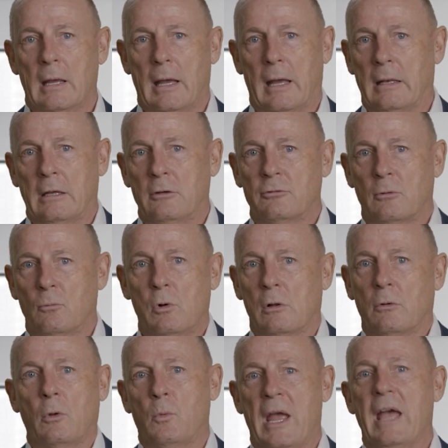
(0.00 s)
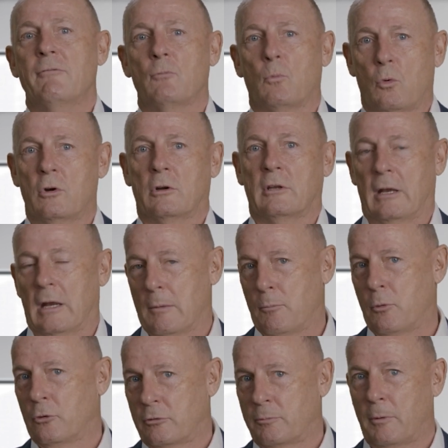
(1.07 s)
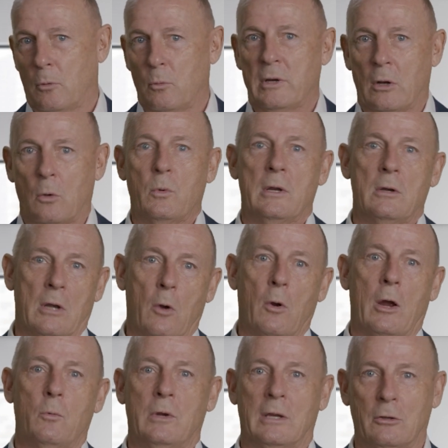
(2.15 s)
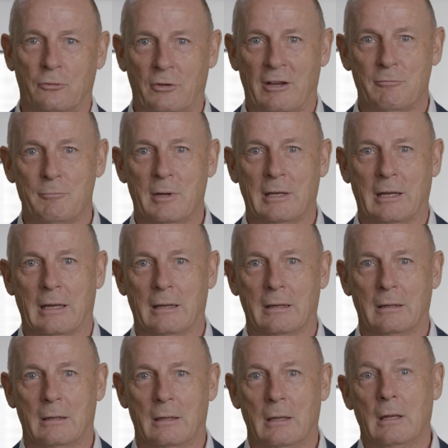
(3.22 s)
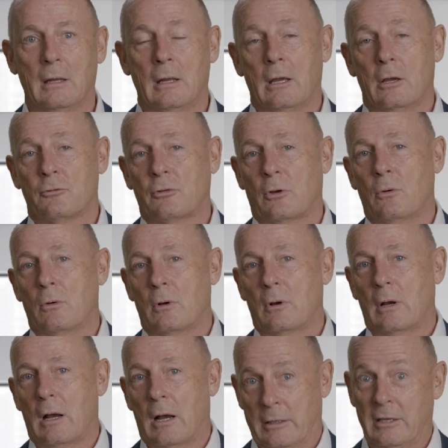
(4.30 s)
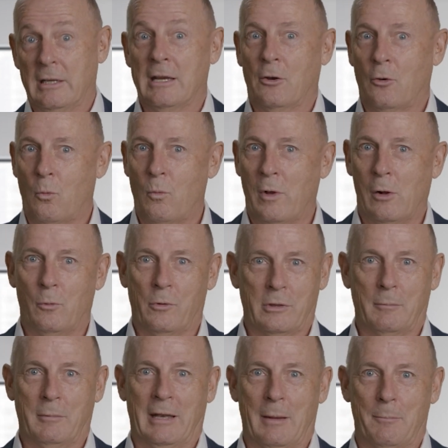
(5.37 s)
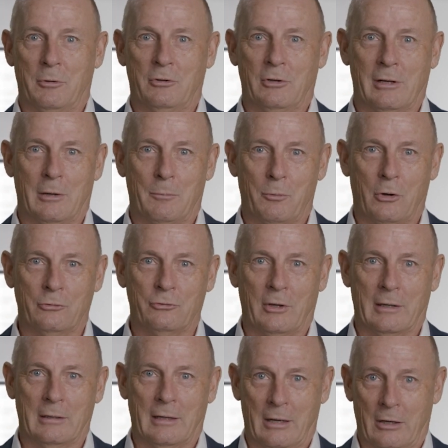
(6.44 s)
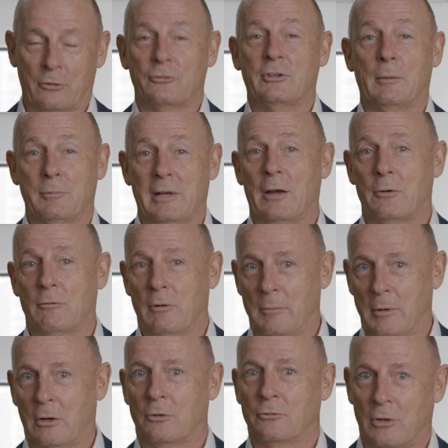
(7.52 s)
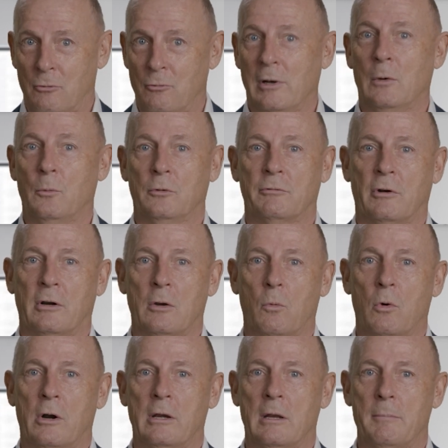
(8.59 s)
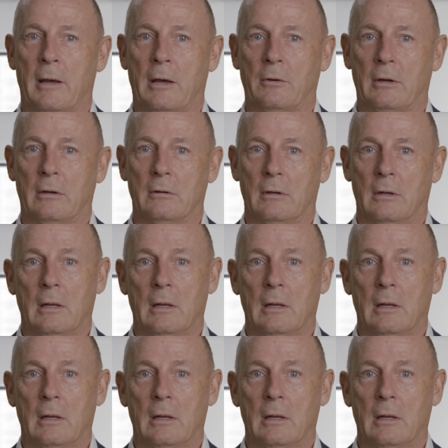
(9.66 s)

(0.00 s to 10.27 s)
And they said, well, no, we haven't worked at airports, but we know how we can save money. So I didn't get on well with them in that particular project, and I stepped out of it because I really was very worried about it.